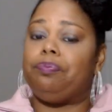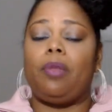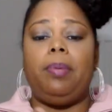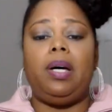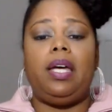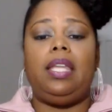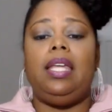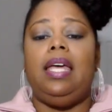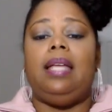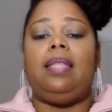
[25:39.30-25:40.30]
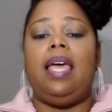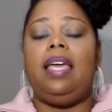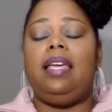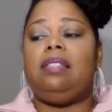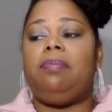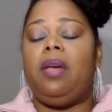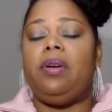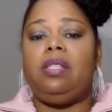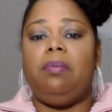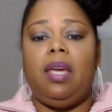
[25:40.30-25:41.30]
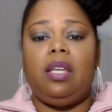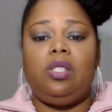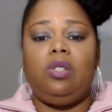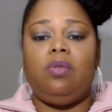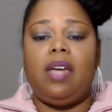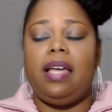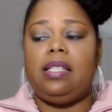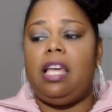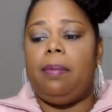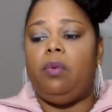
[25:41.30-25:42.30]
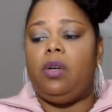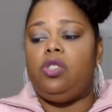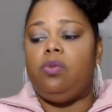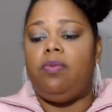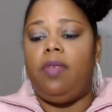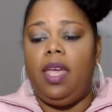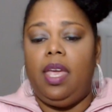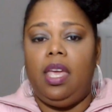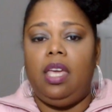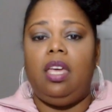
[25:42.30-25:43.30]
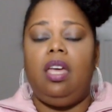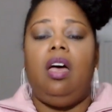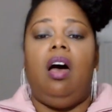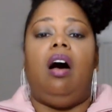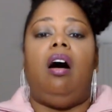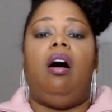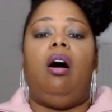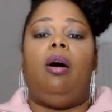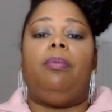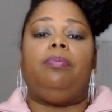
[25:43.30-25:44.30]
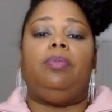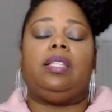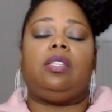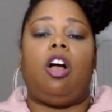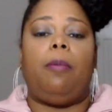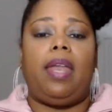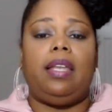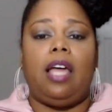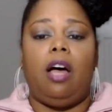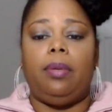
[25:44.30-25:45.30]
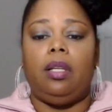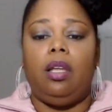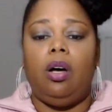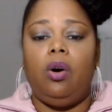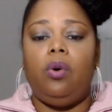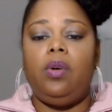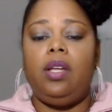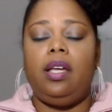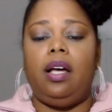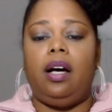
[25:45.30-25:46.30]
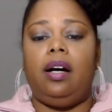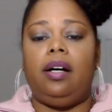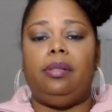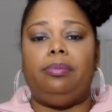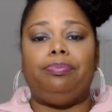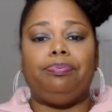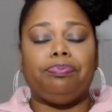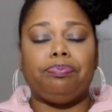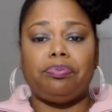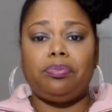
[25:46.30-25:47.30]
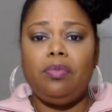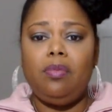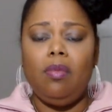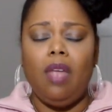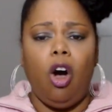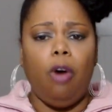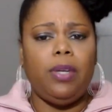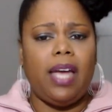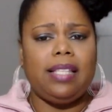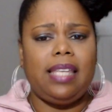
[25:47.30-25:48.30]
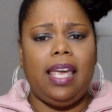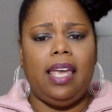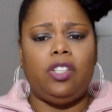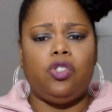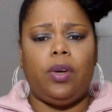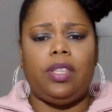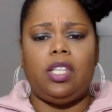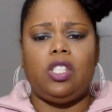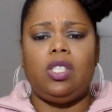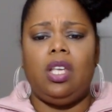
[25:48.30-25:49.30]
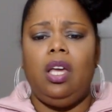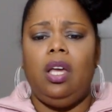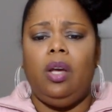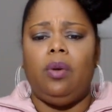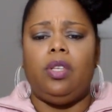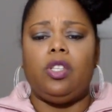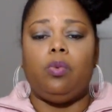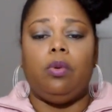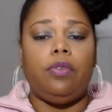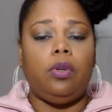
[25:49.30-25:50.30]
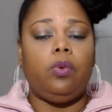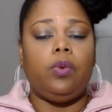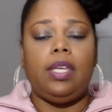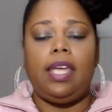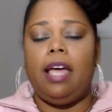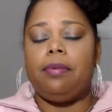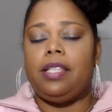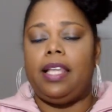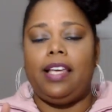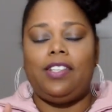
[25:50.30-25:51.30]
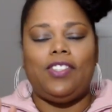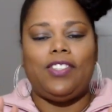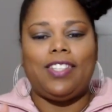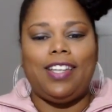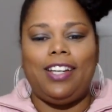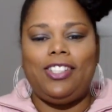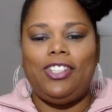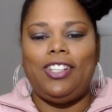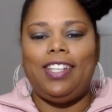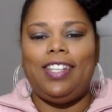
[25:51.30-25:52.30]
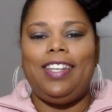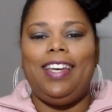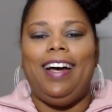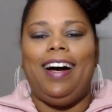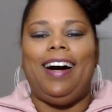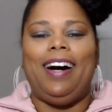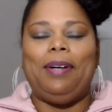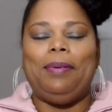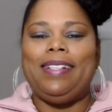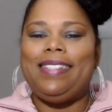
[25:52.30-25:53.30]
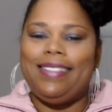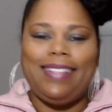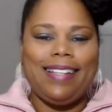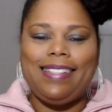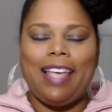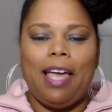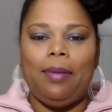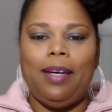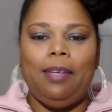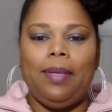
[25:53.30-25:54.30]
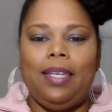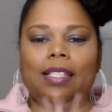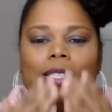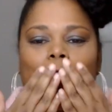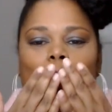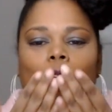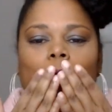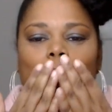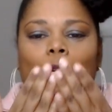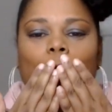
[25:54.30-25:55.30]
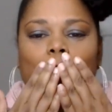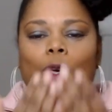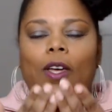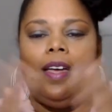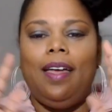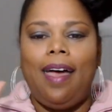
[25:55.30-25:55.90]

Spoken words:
But that is Married to Medicine. You guys tell me what you think. Let's talk about it down below. I hope you guys had enjoyed this review recap/discussion. Until next time, honeybees. Mwah, mwah, mwah.